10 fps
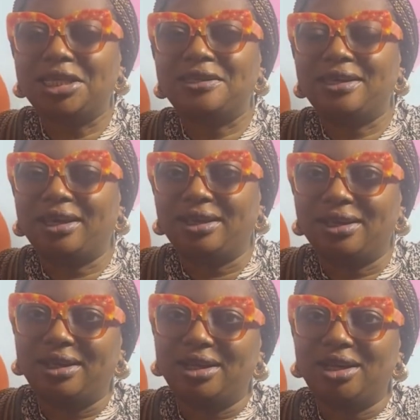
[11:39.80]
they say,
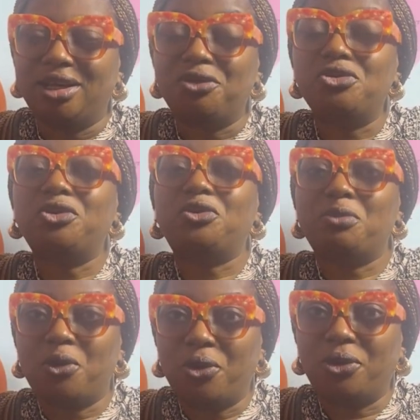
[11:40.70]

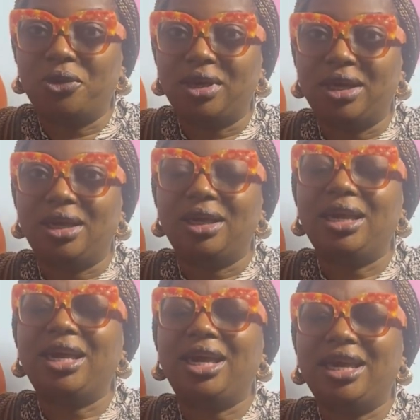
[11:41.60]
Rosemore
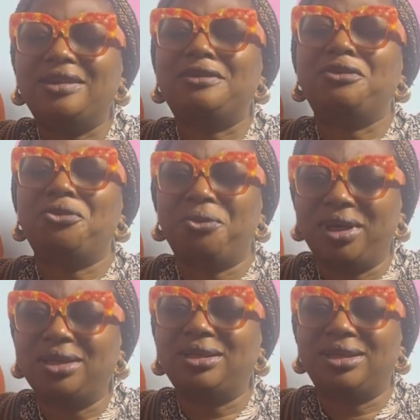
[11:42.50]
is the
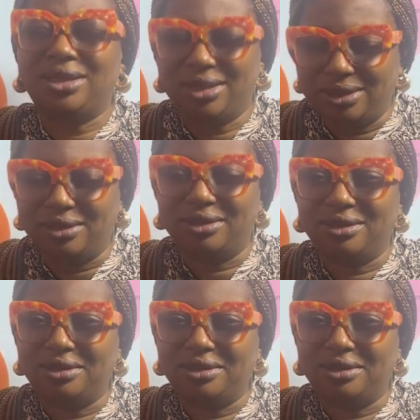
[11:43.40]
real deal.